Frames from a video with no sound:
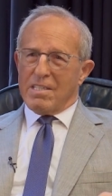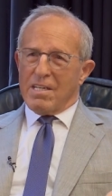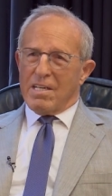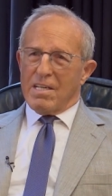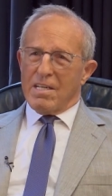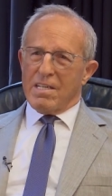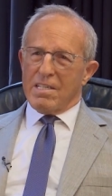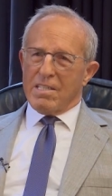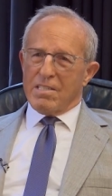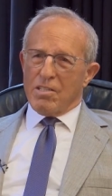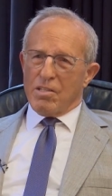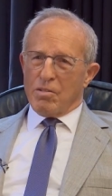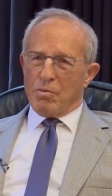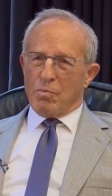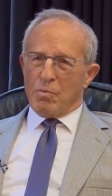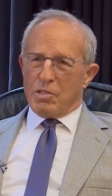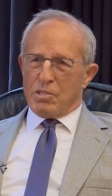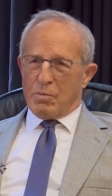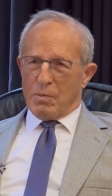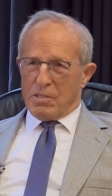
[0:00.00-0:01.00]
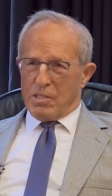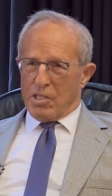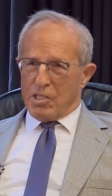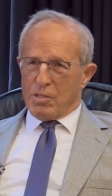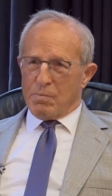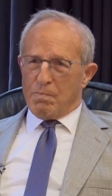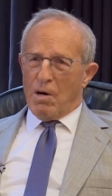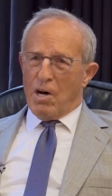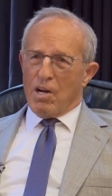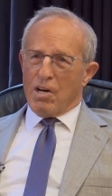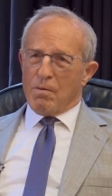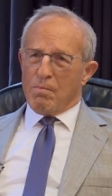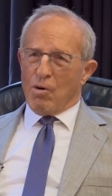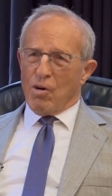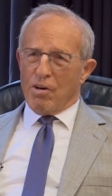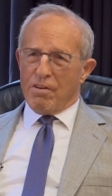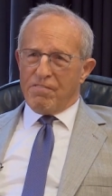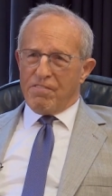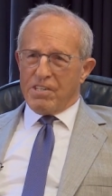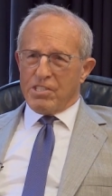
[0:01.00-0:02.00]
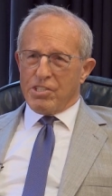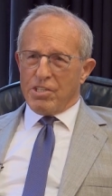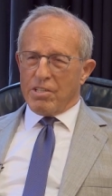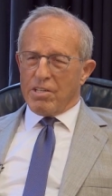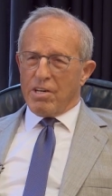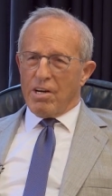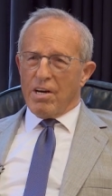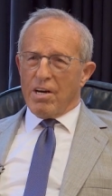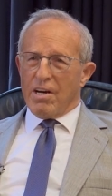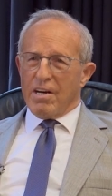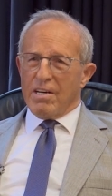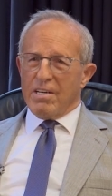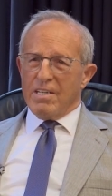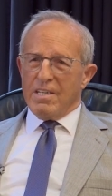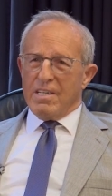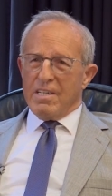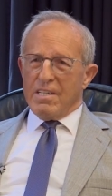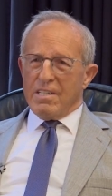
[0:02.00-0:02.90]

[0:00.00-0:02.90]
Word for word: uh, which was a smaller, more efficient car,